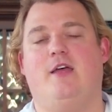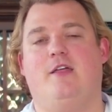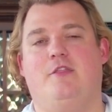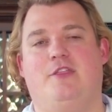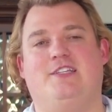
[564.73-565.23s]

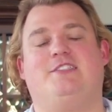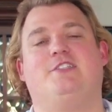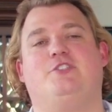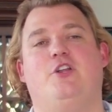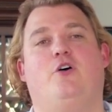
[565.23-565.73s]
This
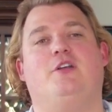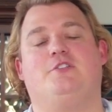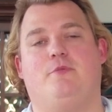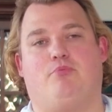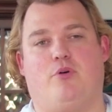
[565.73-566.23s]
is known as the
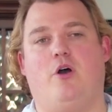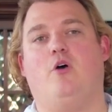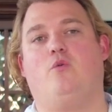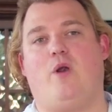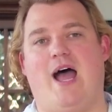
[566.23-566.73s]
pro
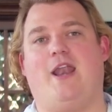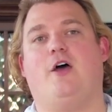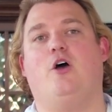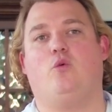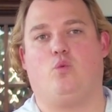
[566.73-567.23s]

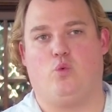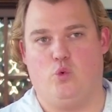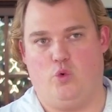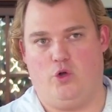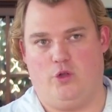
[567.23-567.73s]
rata
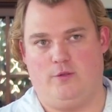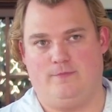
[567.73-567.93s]
rule.